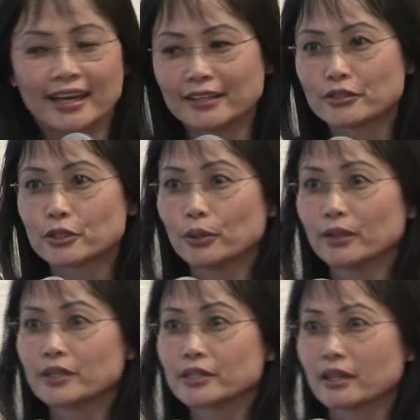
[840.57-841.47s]
And so
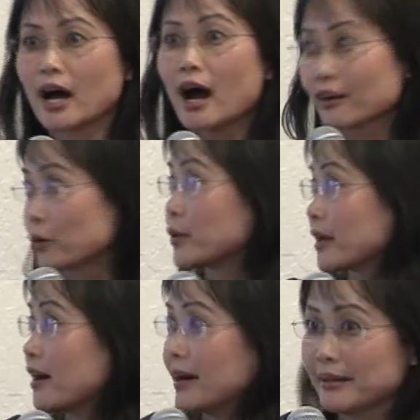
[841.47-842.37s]
there's a lot
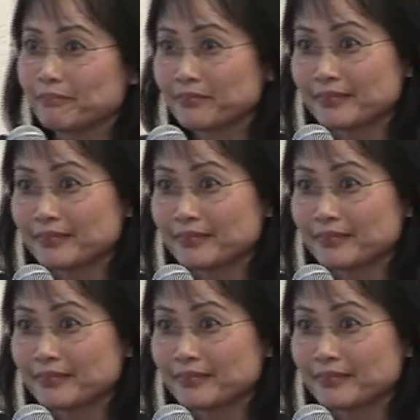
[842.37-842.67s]
going on.